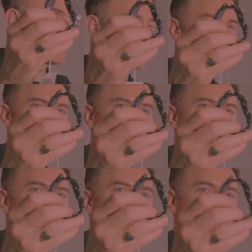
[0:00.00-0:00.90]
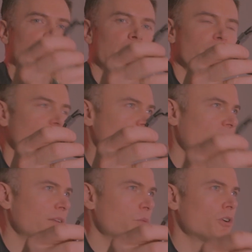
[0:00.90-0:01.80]
that? But then you have to
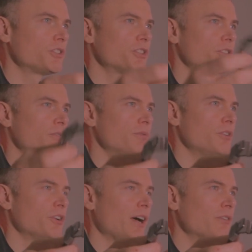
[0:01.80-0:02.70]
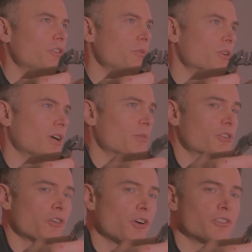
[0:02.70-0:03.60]
decide what is your, how do you want to come
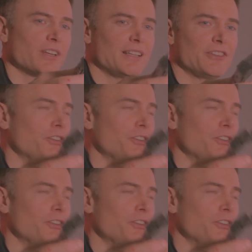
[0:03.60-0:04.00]
across?